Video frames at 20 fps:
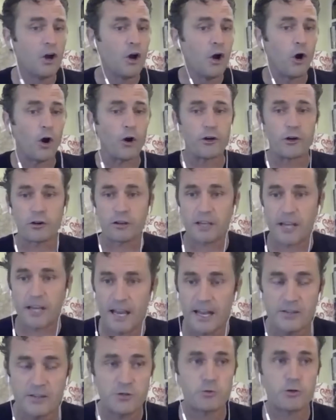or your
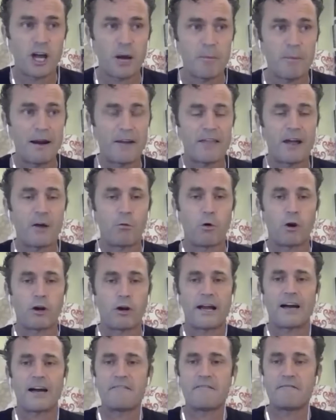kids. You come out of that
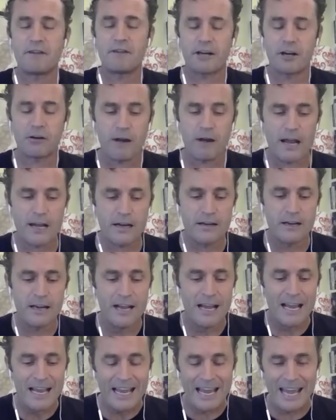workout invigorated
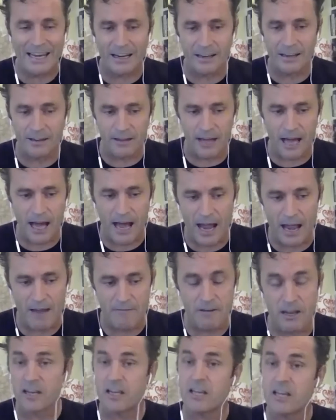and alive.
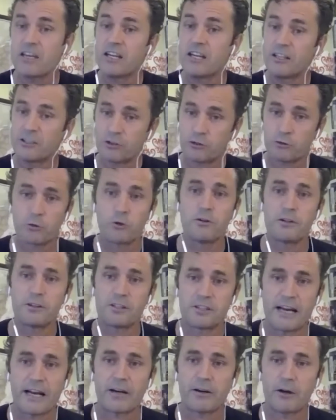And it is truly the
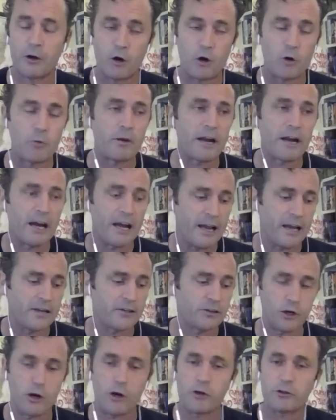second home. And
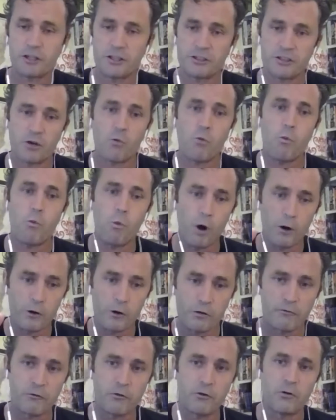church is a
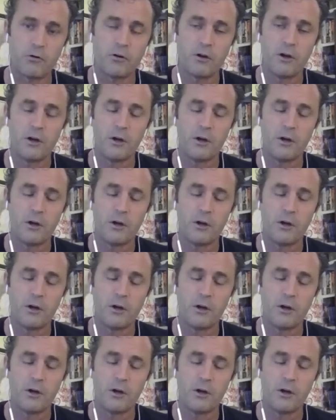wonderful,